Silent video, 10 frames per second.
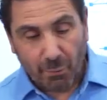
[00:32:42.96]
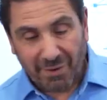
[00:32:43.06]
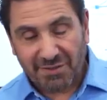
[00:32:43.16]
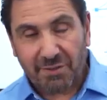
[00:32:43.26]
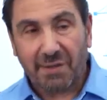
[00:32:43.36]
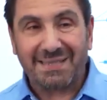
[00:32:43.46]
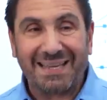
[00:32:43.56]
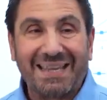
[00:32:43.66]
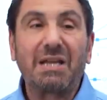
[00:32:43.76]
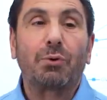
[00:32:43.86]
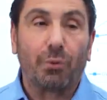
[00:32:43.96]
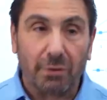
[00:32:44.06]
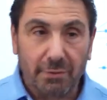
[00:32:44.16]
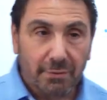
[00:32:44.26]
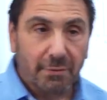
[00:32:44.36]
where it starts to
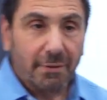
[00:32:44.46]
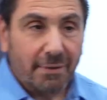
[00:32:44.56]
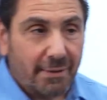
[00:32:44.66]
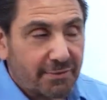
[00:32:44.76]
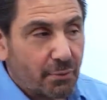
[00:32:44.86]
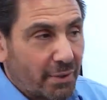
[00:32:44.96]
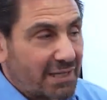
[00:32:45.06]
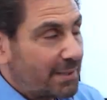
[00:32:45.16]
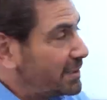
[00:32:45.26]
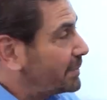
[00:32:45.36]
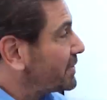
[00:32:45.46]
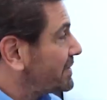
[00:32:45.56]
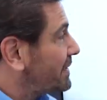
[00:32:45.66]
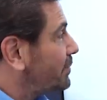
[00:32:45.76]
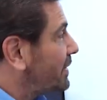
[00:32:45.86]
equal the 1 dB per
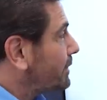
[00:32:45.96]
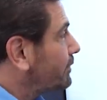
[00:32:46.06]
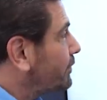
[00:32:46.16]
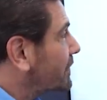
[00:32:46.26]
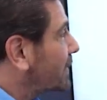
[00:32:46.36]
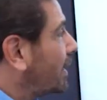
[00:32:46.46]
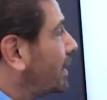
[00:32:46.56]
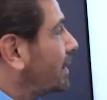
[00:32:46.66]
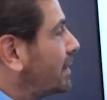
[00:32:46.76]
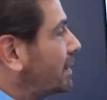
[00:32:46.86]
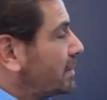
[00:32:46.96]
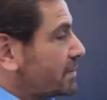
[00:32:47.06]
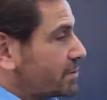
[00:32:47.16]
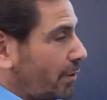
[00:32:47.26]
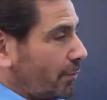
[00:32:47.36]
dB.
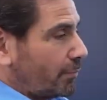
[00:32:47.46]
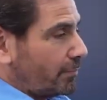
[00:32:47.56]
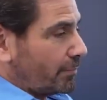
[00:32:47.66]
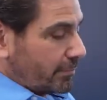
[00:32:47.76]
So